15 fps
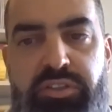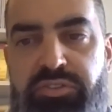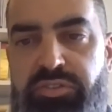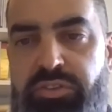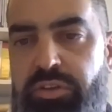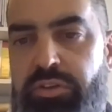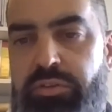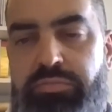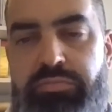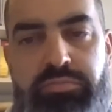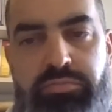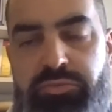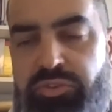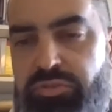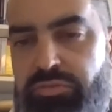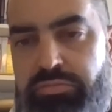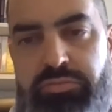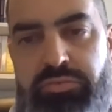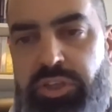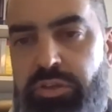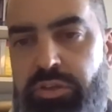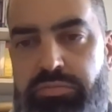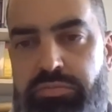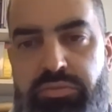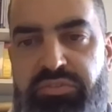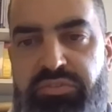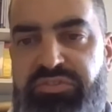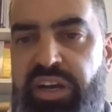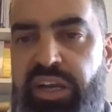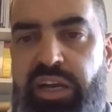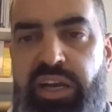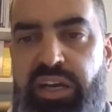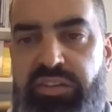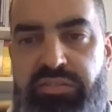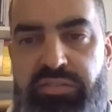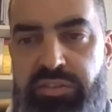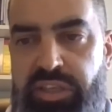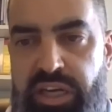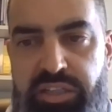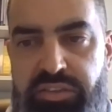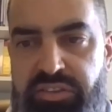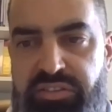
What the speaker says: So, you know, to finalize, yeah,